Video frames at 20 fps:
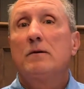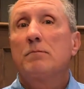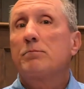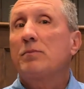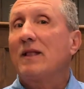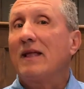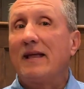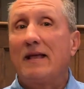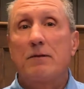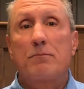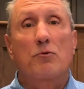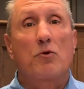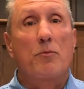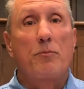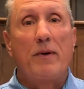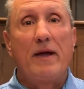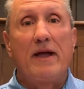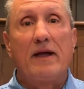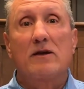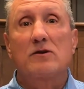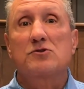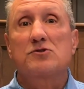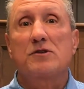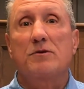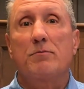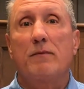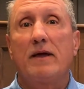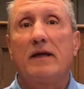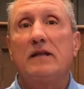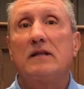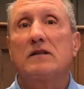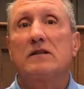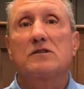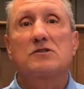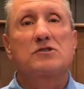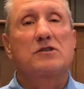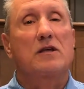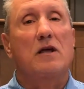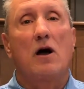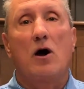plan repairs and
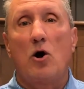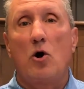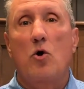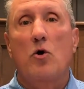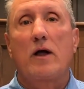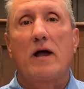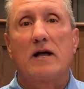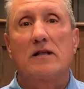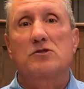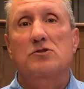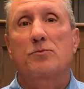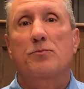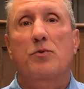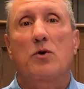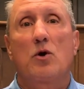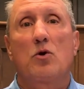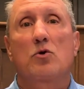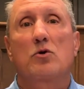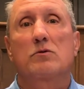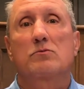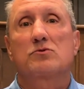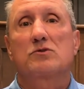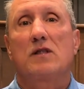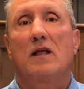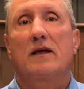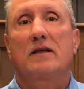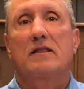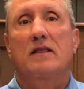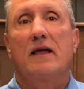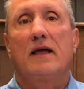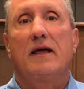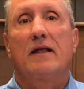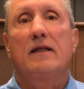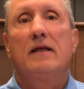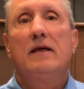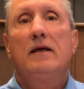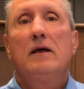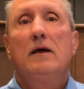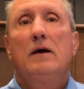maintenance, all kinds of programs like that.